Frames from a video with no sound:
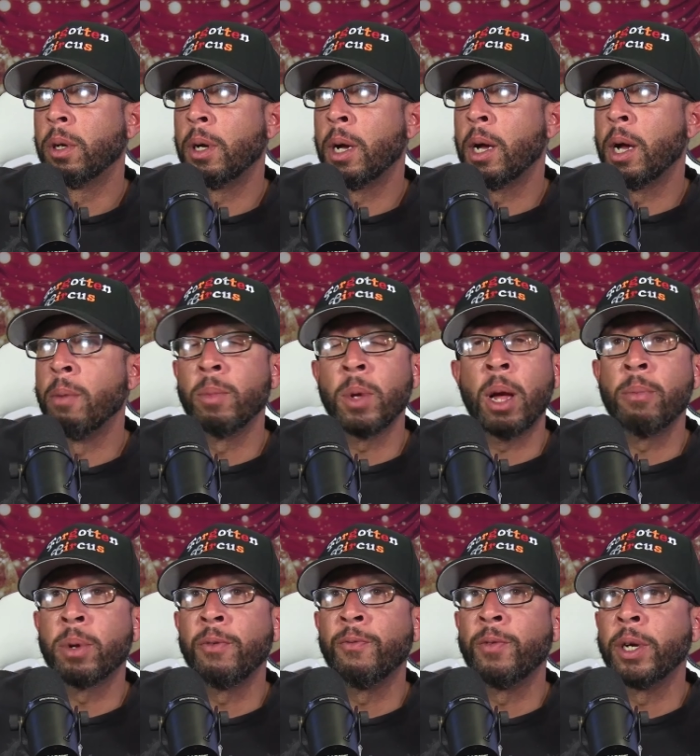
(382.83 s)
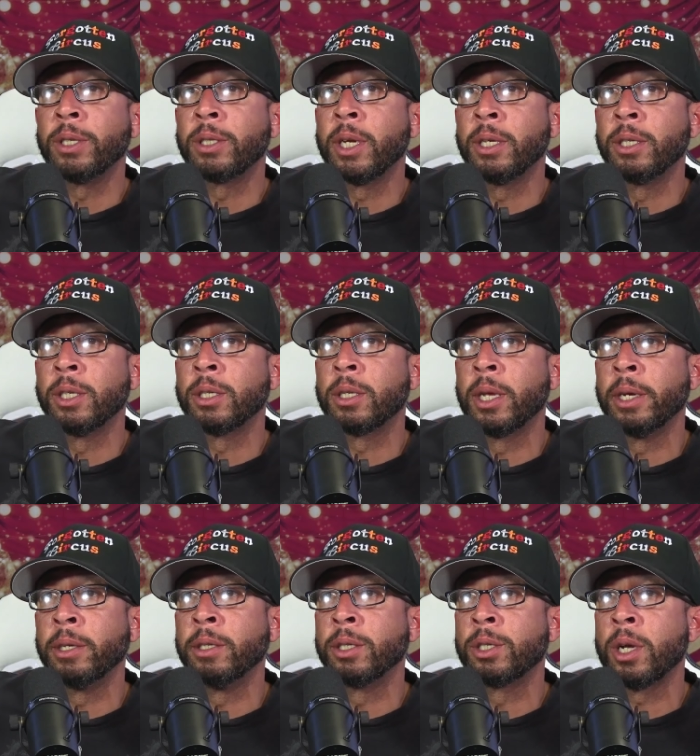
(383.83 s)
I'm I'm convinced they just they
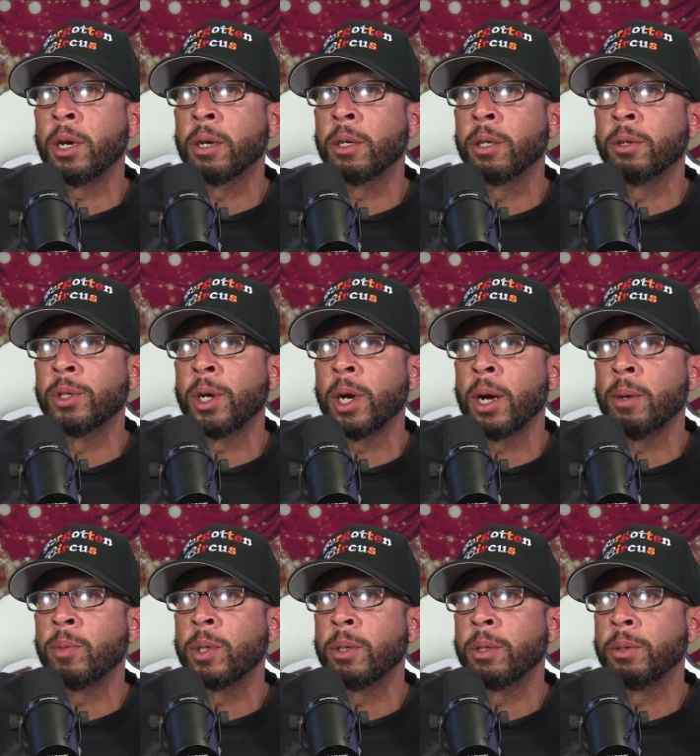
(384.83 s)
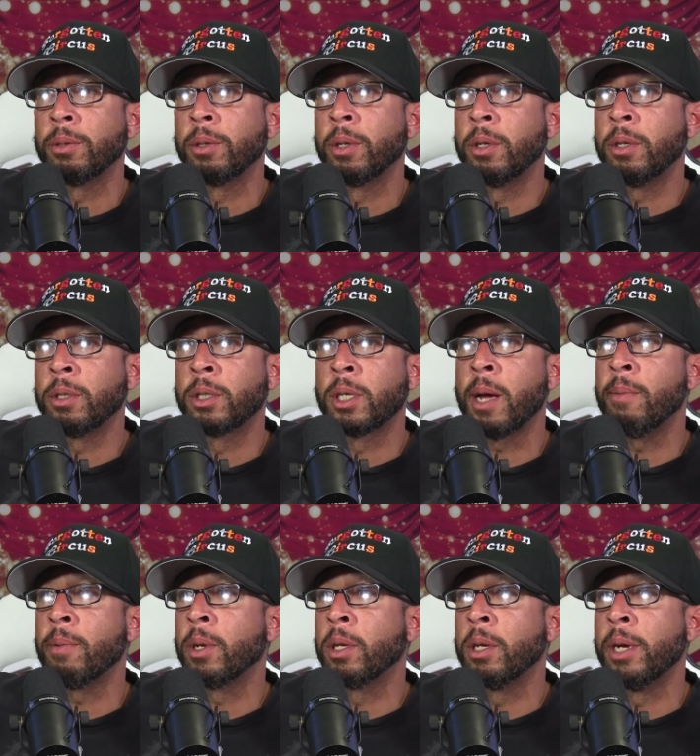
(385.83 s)
just suck at their jobs. It's time to
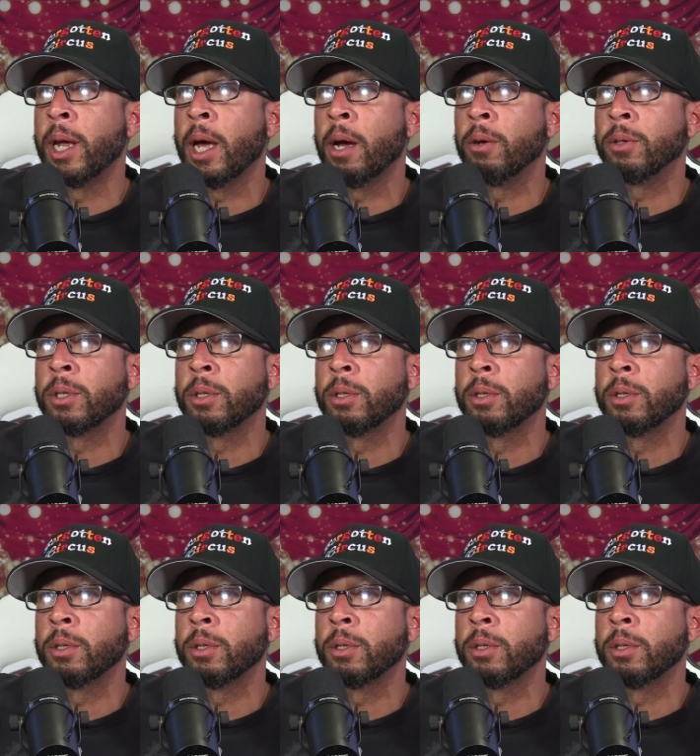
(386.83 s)
clean house.